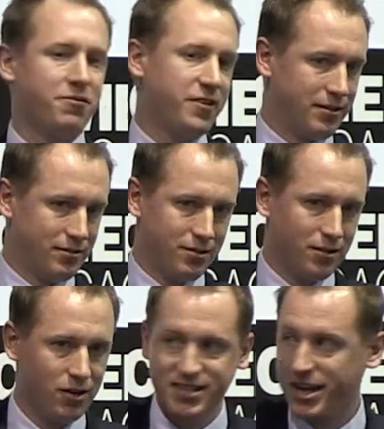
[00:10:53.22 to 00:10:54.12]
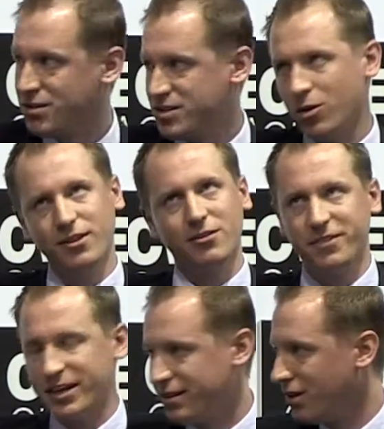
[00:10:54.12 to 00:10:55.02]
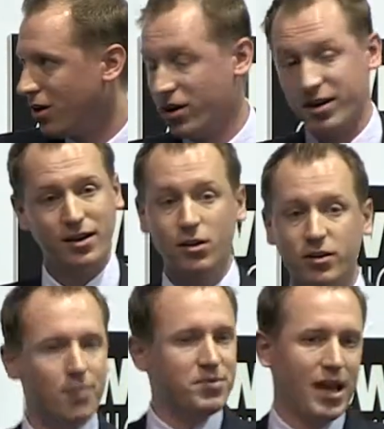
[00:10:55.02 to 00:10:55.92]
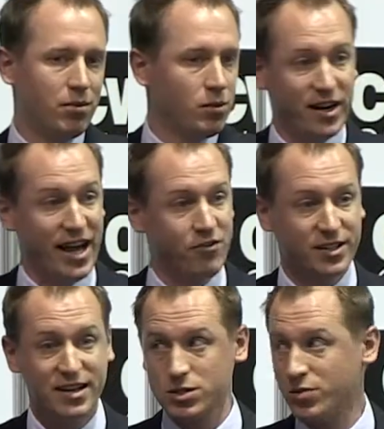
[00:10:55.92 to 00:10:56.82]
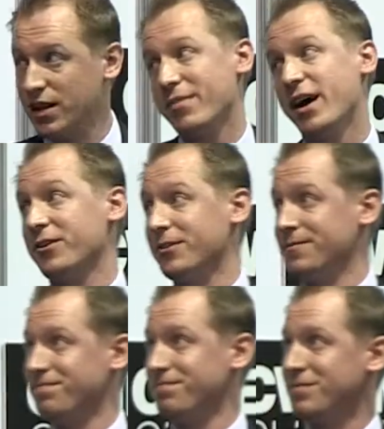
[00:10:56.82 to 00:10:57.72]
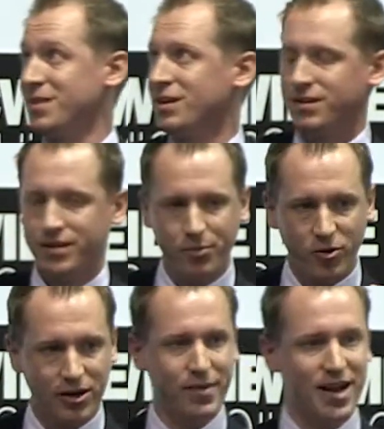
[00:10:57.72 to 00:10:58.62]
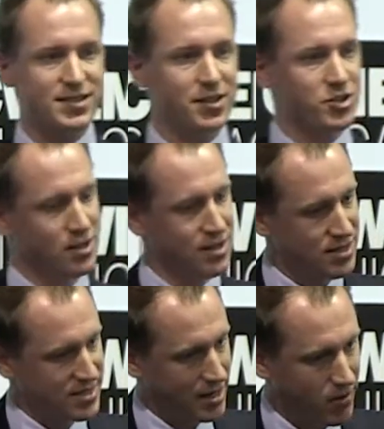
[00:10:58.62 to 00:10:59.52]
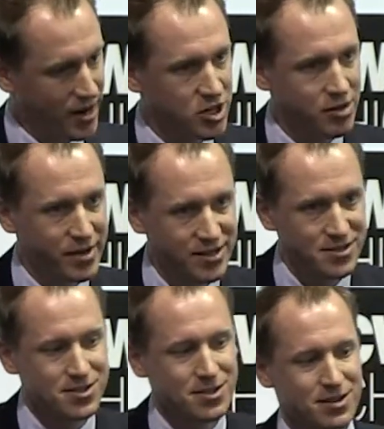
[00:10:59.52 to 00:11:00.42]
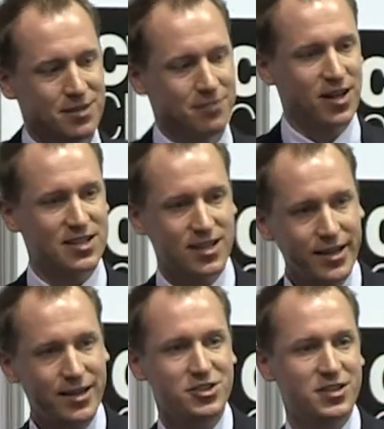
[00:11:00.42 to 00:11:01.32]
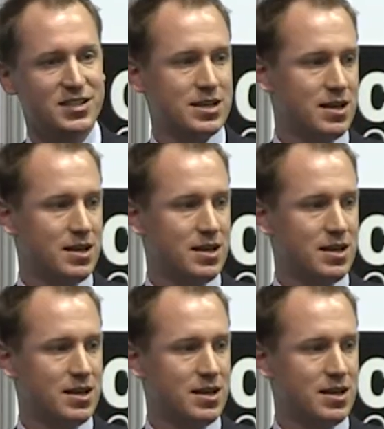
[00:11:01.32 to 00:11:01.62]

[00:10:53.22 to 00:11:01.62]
fit, or a sinusoidal fit, or a lookup table, whatever. It doesn't really matter. Important message, saturation means flux linkages